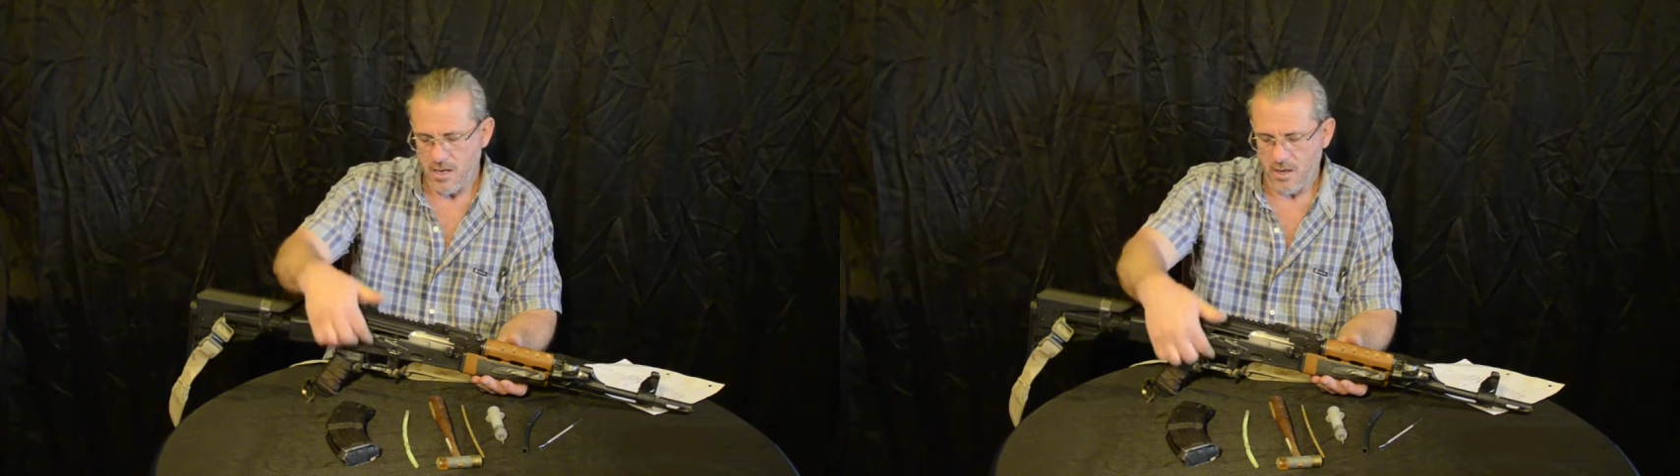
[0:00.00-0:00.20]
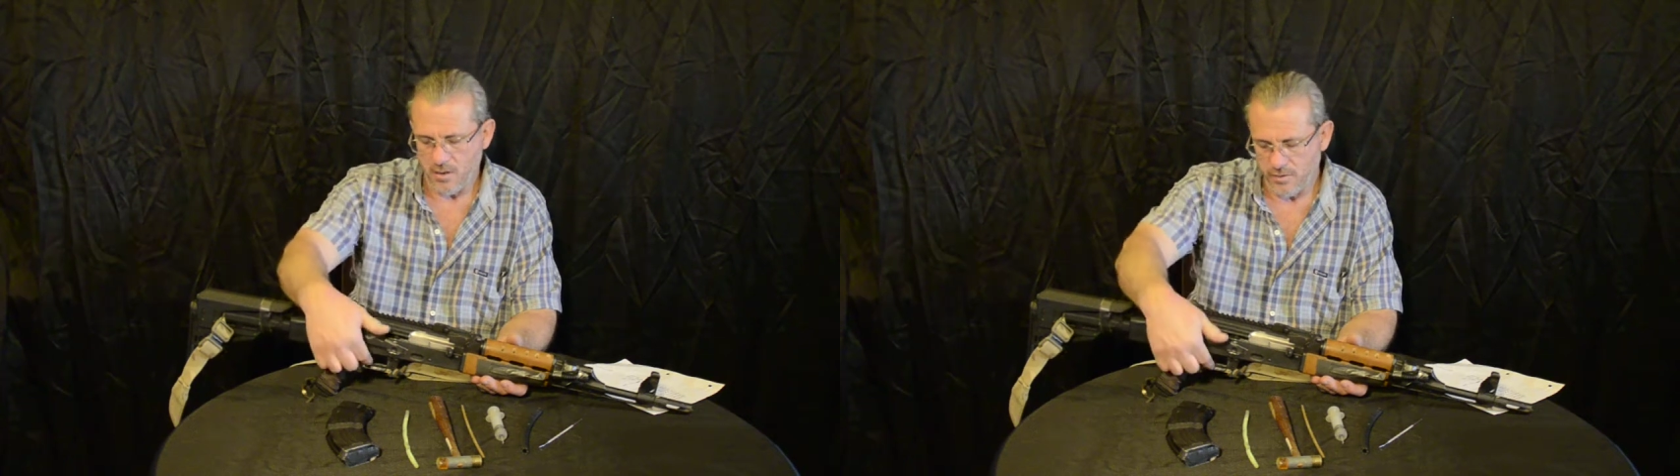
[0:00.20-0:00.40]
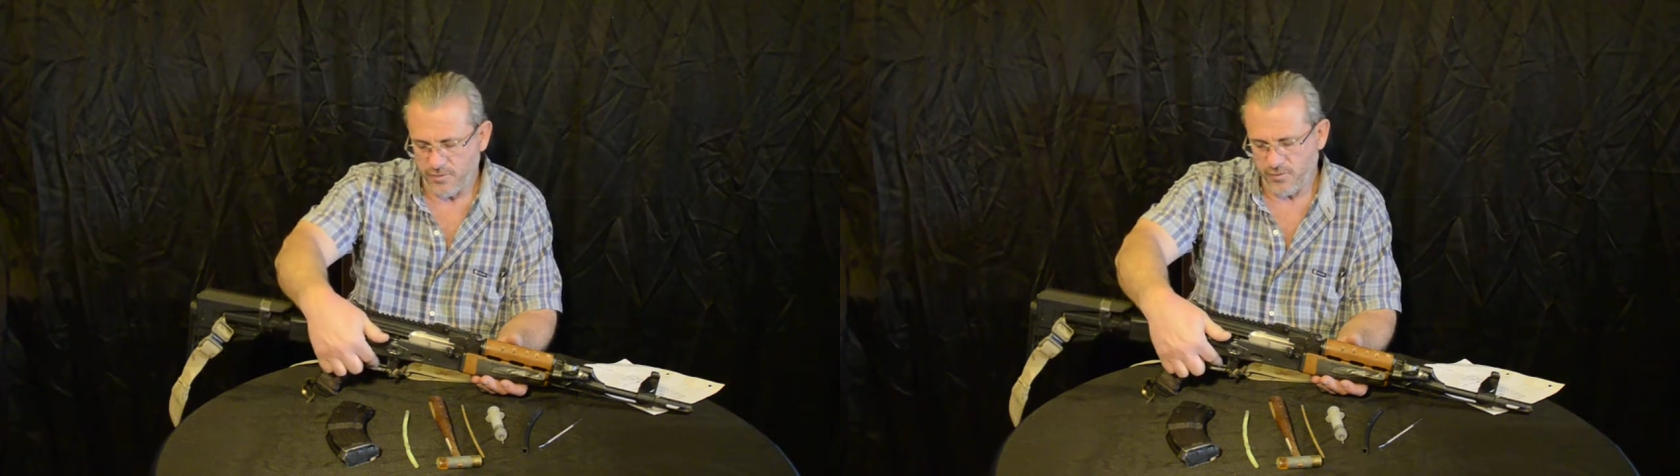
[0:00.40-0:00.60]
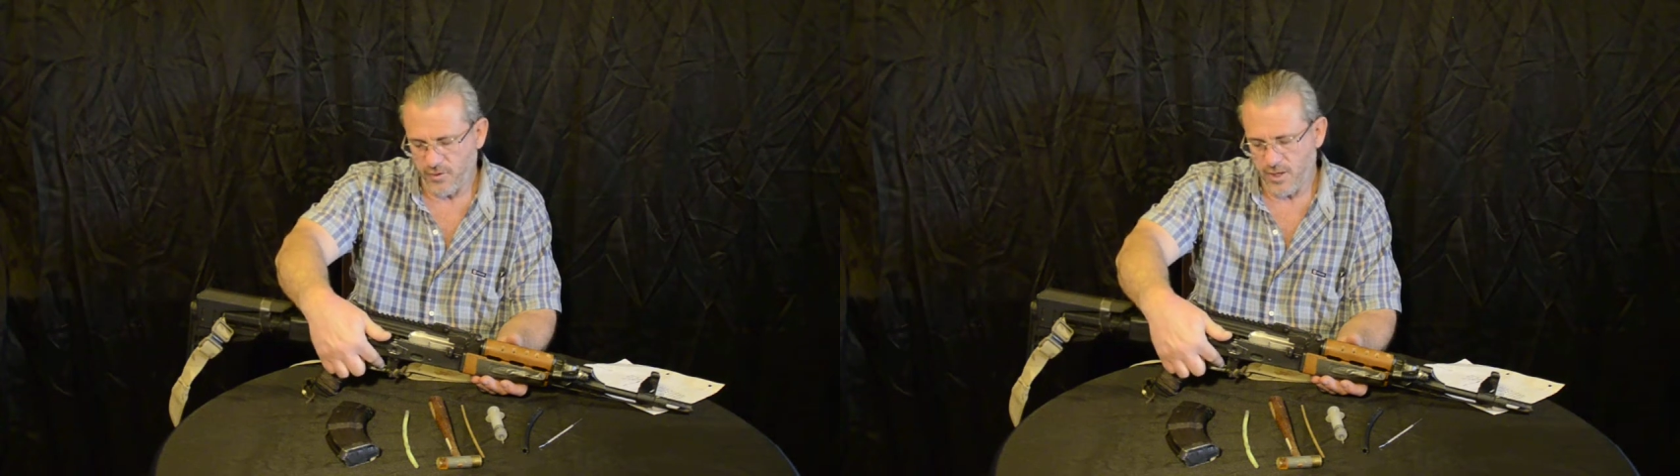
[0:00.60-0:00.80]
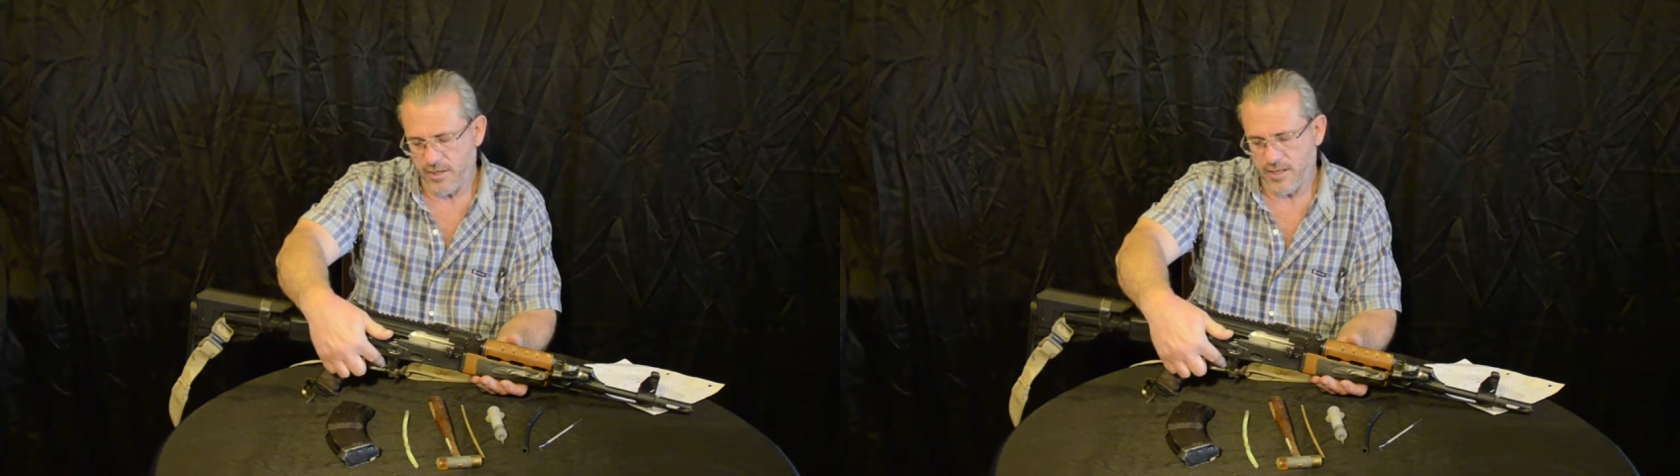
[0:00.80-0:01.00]
On the
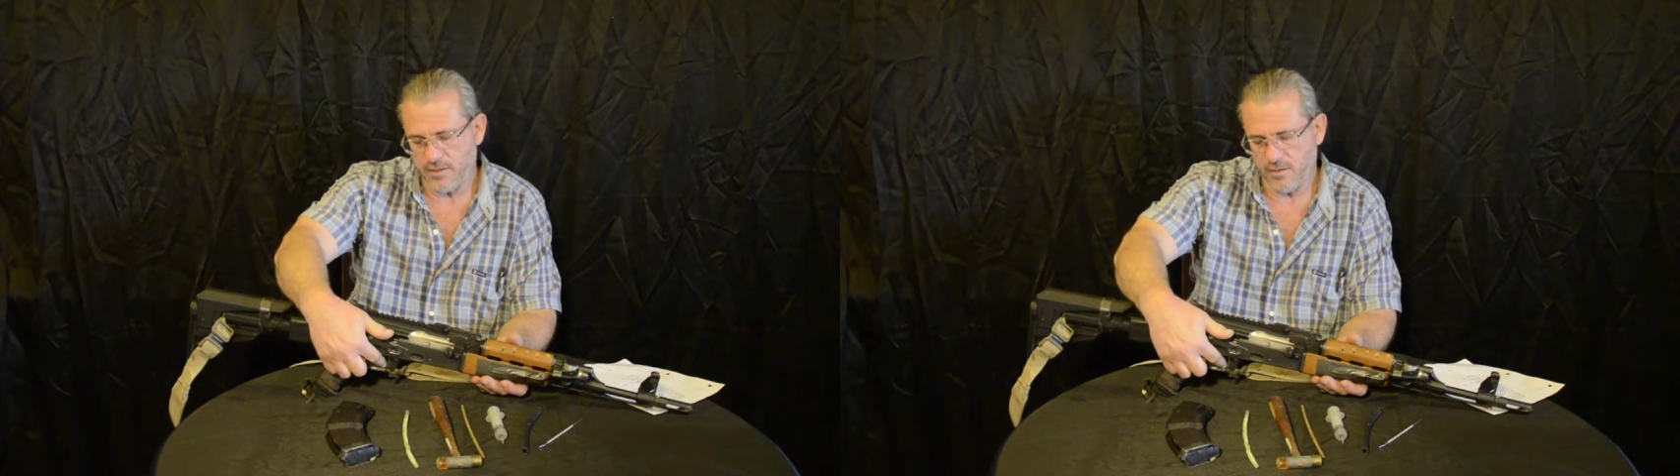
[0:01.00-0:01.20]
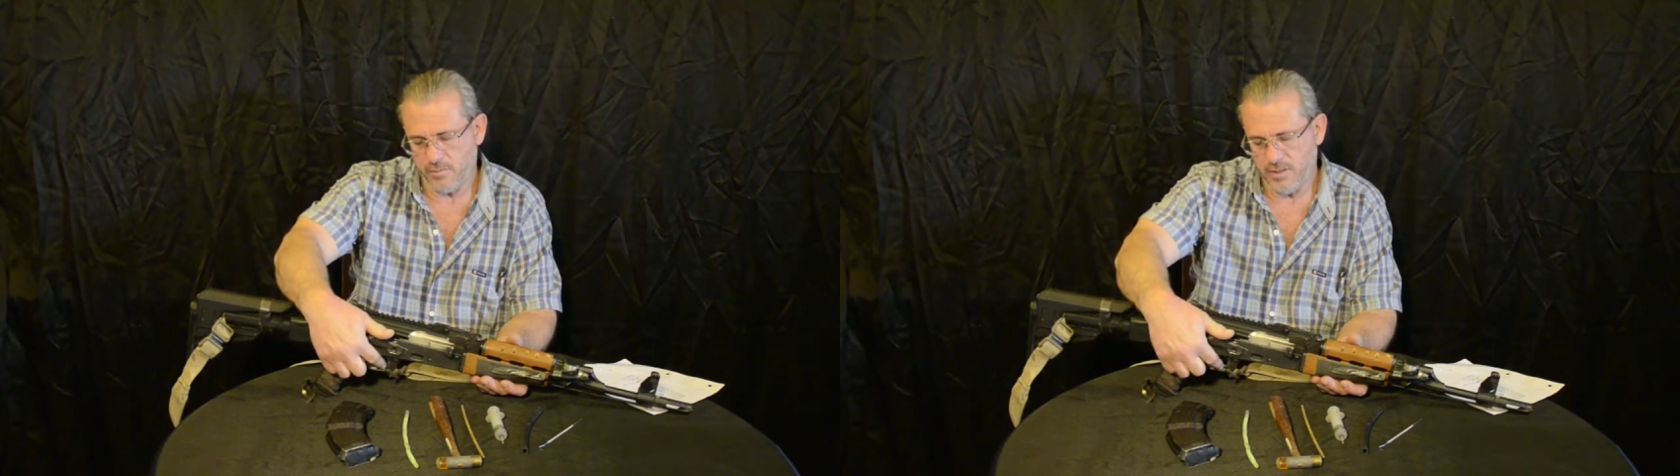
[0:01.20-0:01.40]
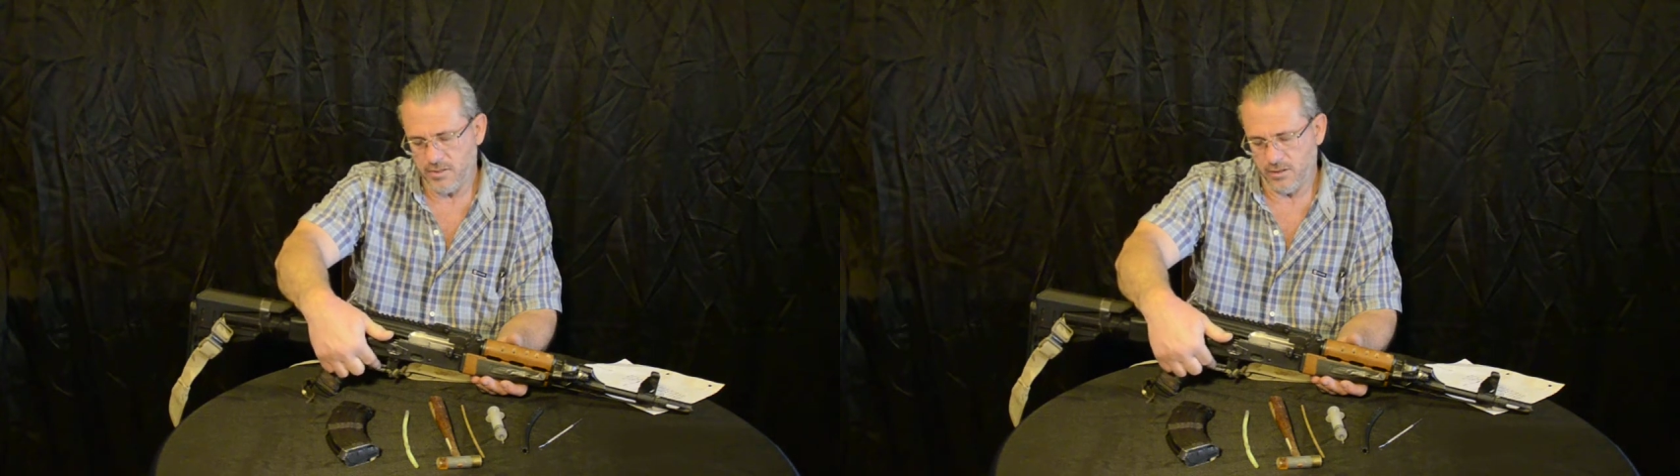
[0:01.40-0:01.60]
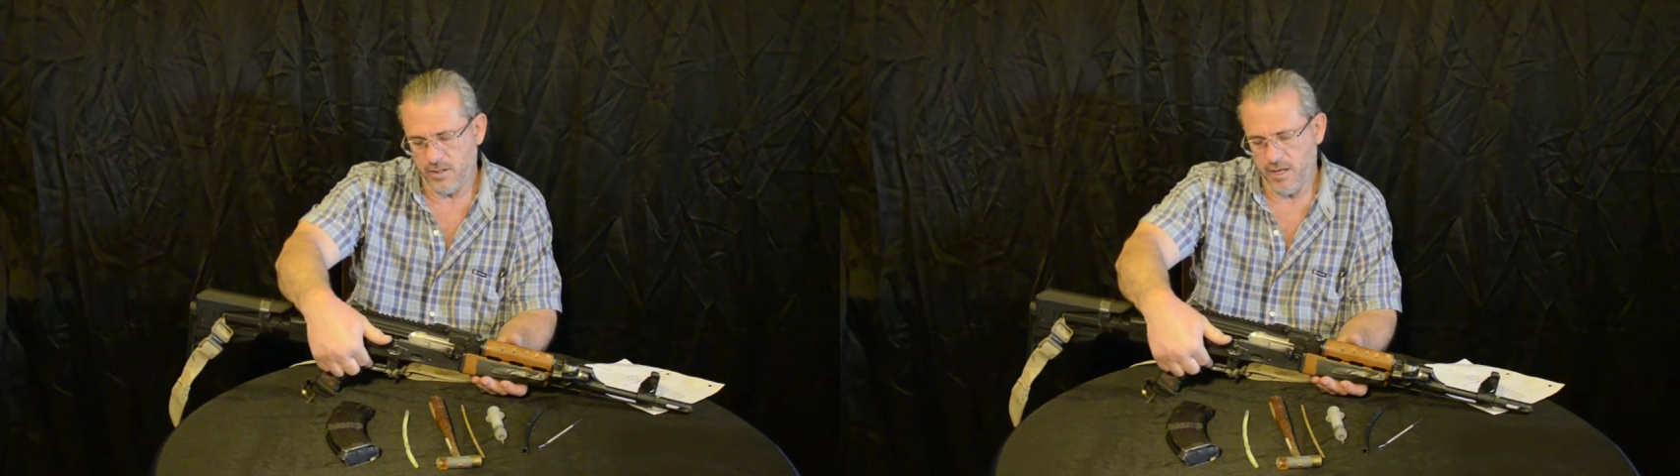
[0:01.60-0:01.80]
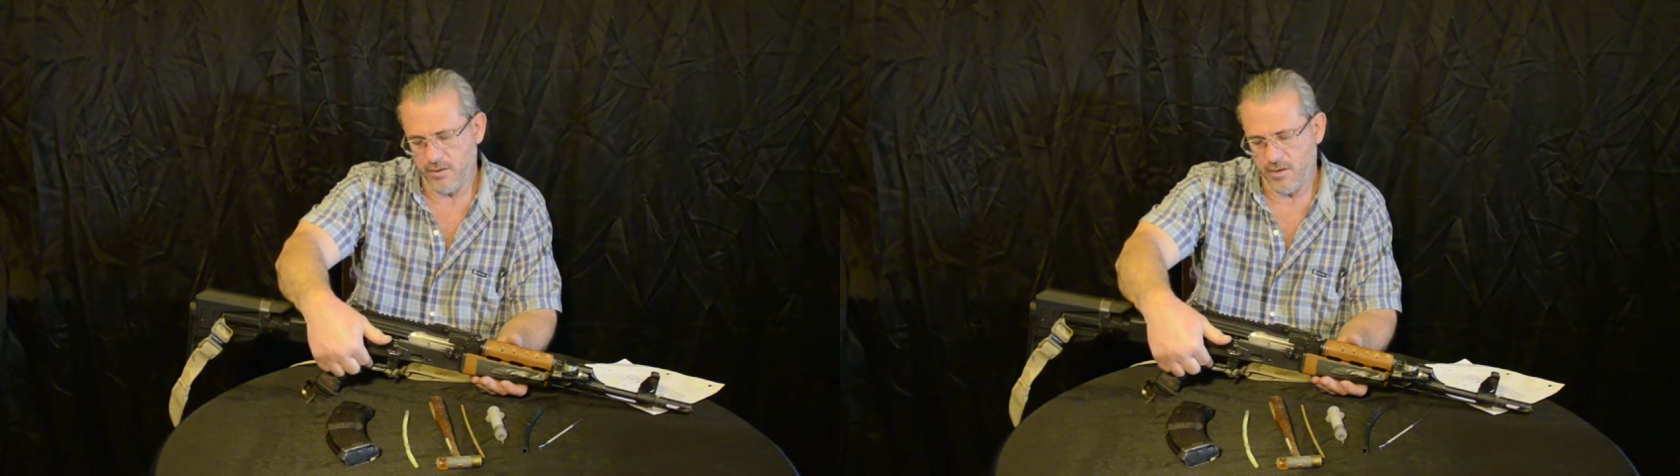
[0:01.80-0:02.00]
front, I took a piece of
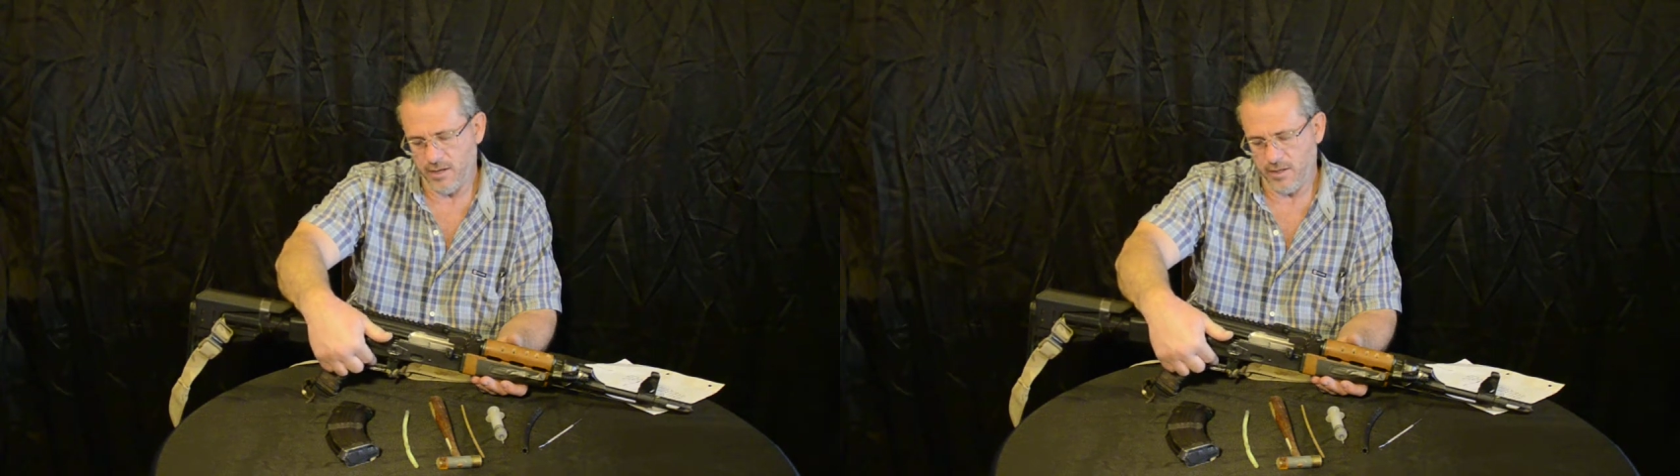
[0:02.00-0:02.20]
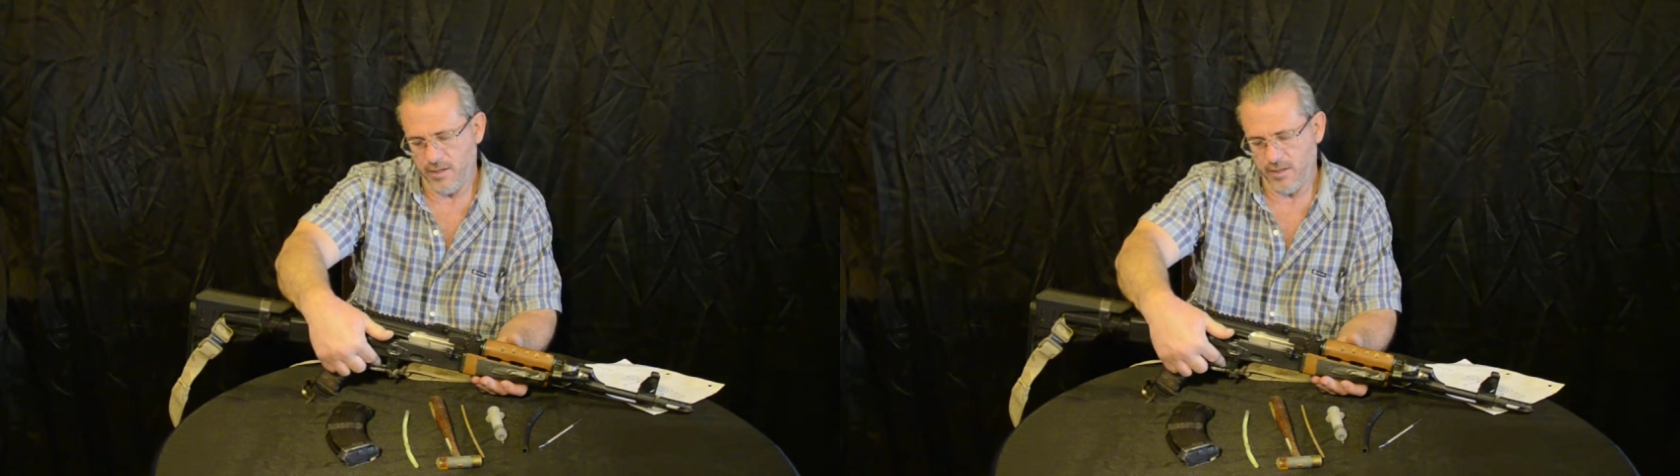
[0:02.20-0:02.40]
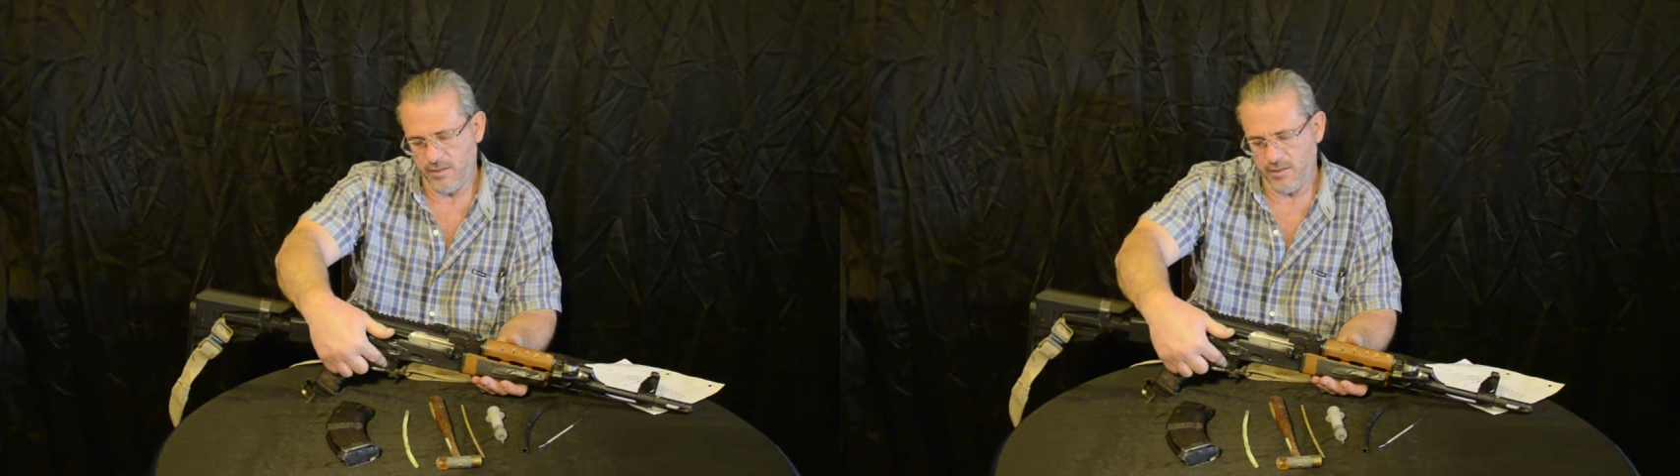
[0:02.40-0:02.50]
leather and cut